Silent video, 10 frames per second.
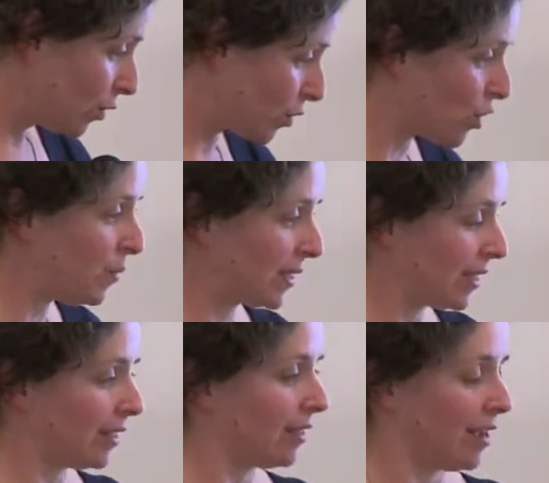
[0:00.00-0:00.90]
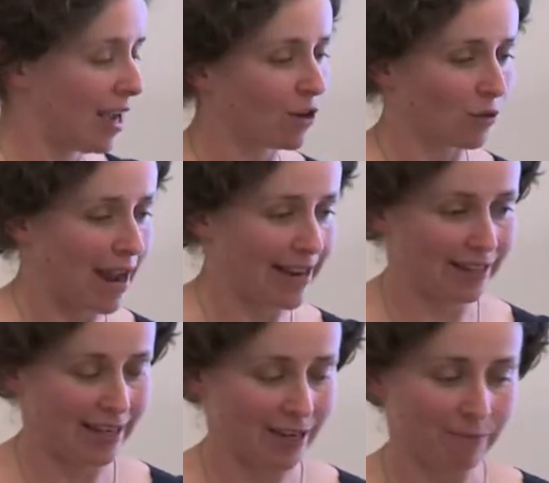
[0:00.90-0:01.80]
Groups are great.
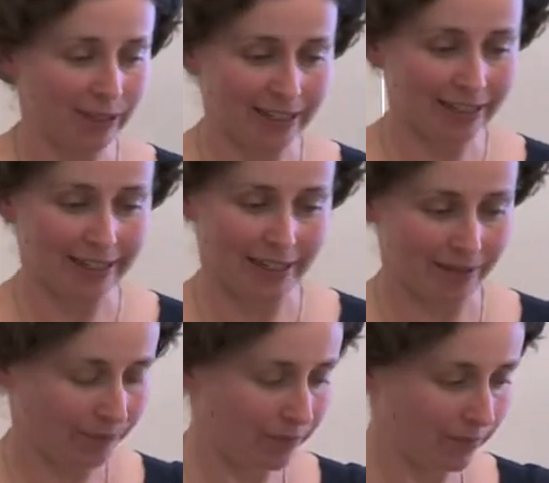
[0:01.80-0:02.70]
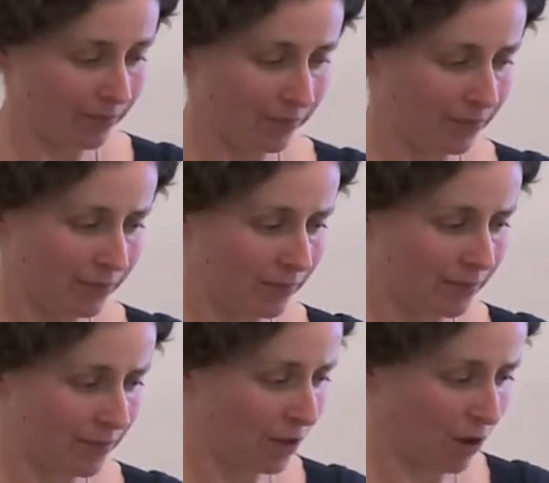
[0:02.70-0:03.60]
They're completely
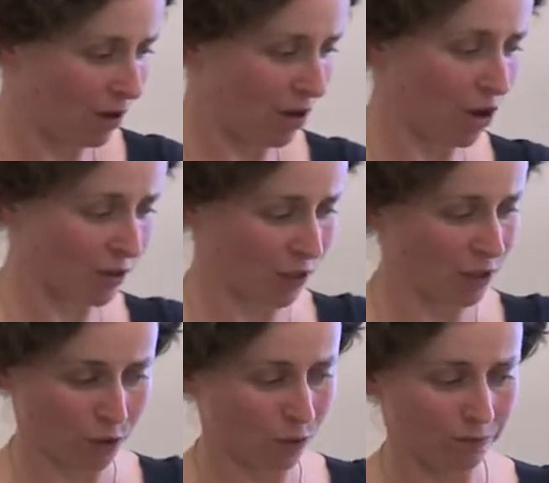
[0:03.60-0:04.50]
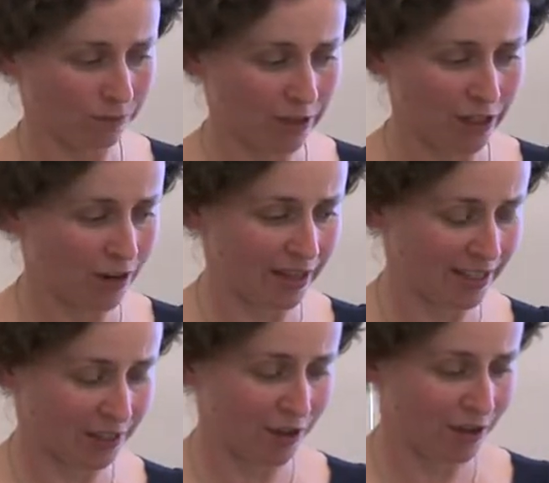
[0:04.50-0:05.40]
horizontal. You know,
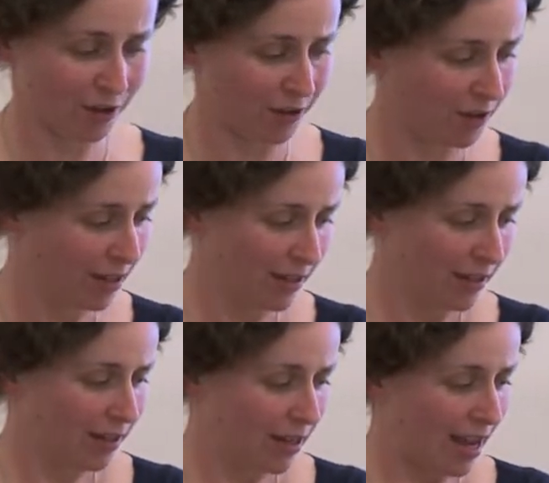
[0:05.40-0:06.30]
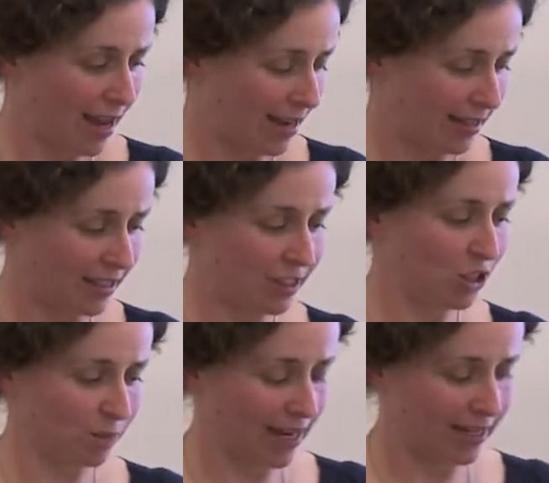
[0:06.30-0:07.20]
there's no
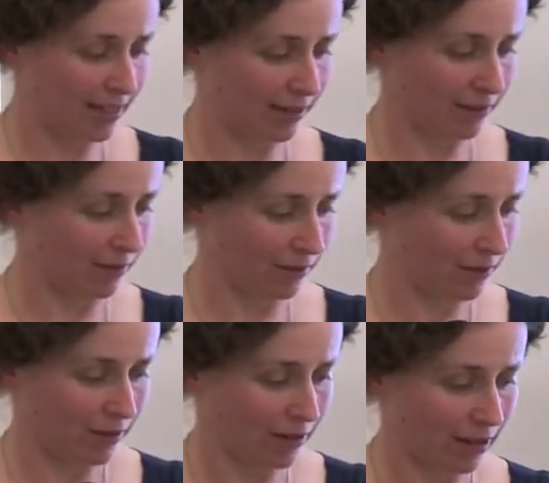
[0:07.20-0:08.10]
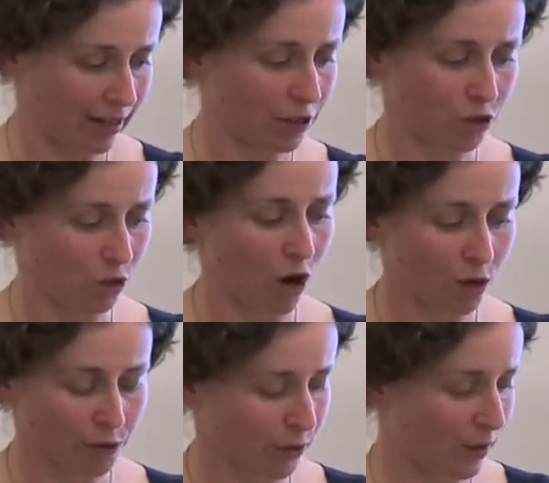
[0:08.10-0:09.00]
decision-making
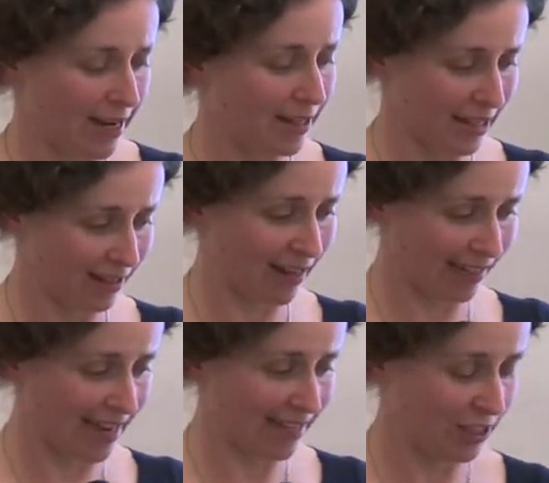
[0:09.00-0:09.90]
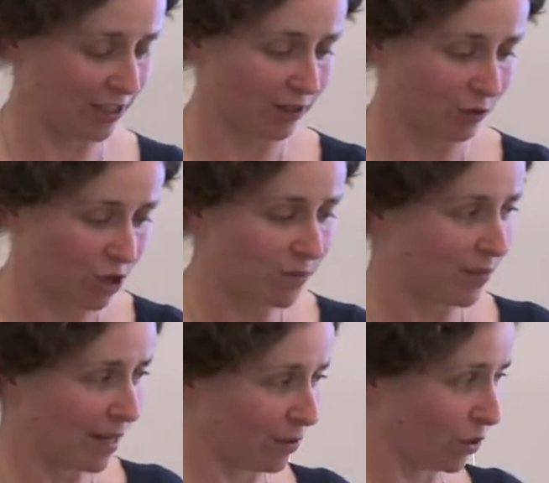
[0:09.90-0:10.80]
controls or anything like that. It's just a group of
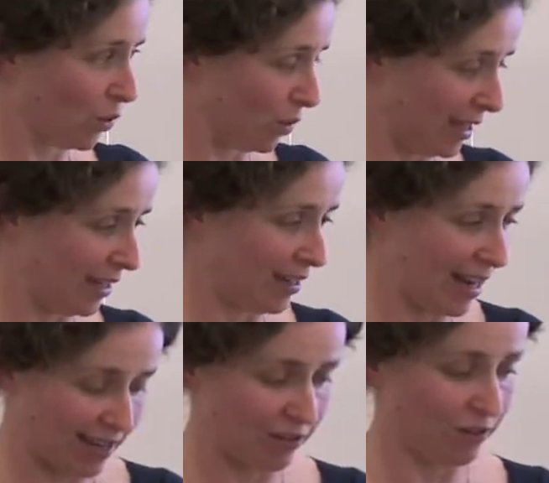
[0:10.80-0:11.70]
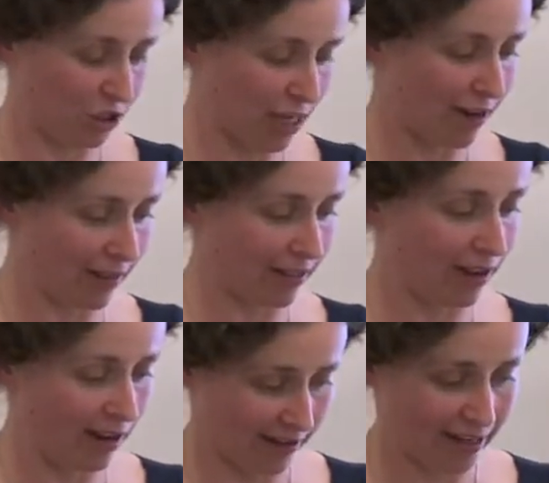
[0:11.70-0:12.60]
people talking and sharing
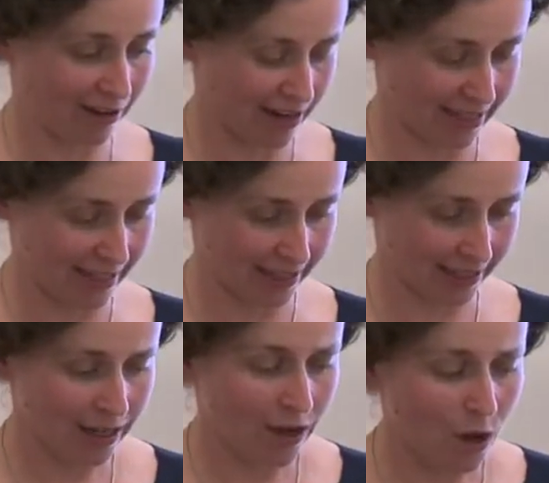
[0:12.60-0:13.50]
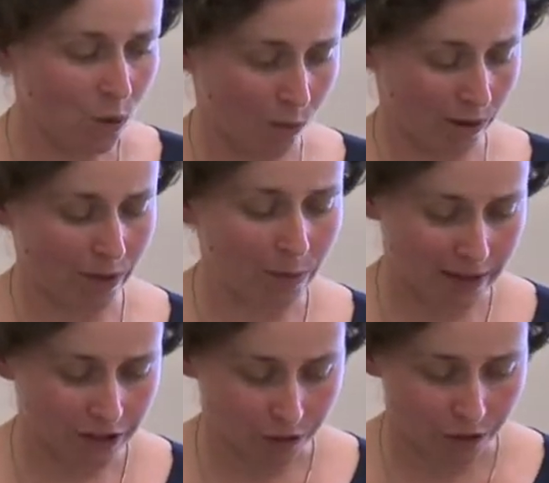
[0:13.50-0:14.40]
their ideas. When we
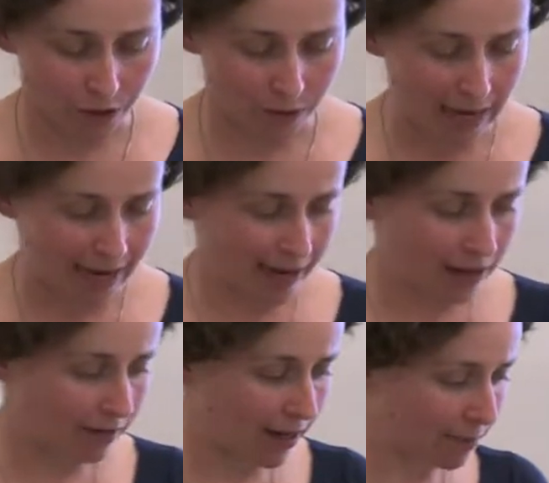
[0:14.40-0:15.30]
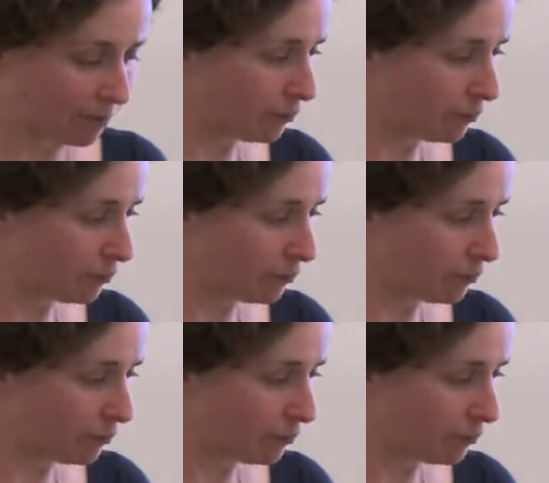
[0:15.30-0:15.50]
went through our